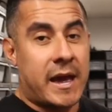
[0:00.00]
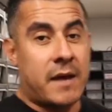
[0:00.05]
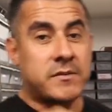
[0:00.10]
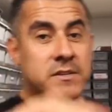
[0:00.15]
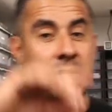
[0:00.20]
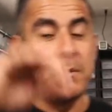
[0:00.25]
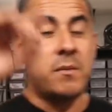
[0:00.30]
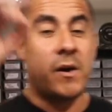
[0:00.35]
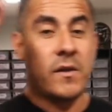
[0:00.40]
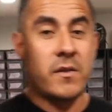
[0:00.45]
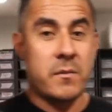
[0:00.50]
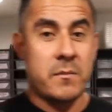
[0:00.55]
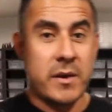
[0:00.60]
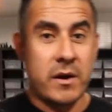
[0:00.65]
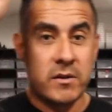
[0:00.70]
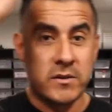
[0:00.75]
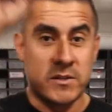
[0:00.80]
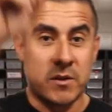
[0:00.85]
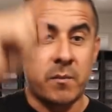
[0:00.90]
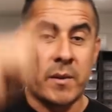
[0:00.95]
I have some other
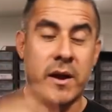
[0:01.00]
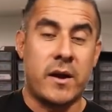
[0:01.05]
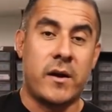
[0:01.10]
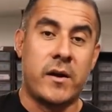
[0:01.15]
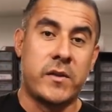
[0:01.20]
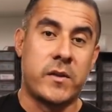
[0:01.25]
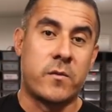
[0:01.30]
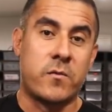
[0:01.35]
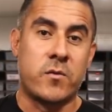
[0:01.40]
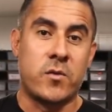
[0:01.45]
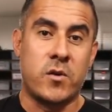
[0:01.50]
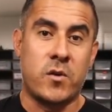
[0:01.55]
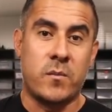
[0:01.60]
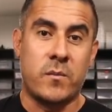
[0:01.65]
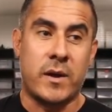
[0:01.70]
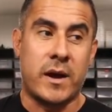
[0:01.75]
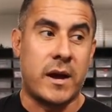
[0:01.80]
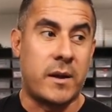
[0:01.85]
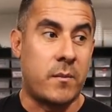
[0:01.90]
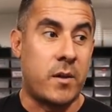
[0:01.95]
males on my other
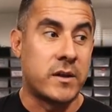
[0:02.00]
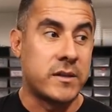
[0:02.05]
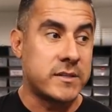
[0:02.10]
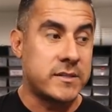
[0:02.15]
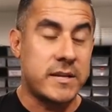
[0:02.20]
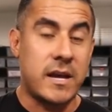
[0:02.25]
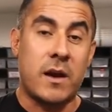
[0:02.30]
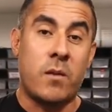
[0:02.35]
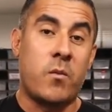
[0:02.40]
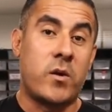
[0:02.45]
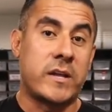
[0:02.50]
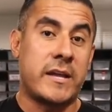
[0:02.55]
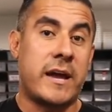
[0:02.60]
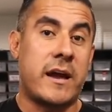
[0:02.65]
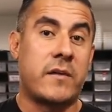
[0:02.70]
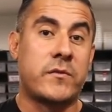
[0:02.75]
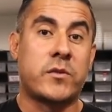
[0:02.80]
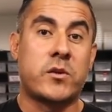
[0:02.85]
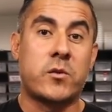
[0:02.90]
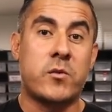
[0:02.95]
room. I'm honestly, I want to
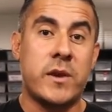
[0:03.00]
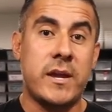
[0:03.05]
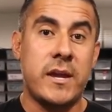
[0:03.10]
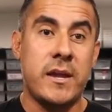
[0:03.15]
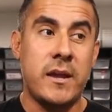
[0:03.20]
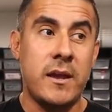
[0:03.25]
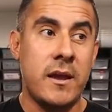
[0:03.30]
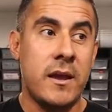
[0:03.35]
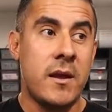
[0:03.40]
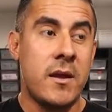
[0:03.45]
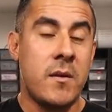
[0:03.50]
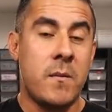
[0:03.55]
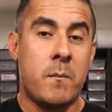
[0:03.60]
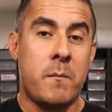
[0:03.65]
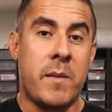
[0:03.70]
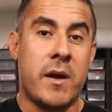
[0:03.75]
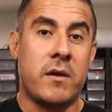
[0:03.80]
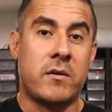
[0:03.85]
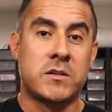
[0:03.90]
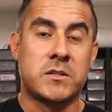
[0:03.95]
have three
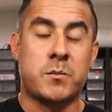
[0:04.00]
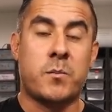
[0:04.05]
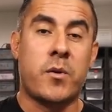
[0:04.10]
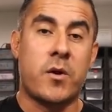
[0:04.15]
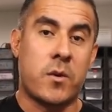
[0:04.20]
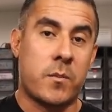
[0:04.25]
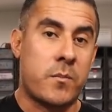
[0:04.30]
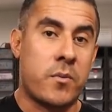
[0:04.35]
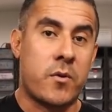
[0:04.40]
males per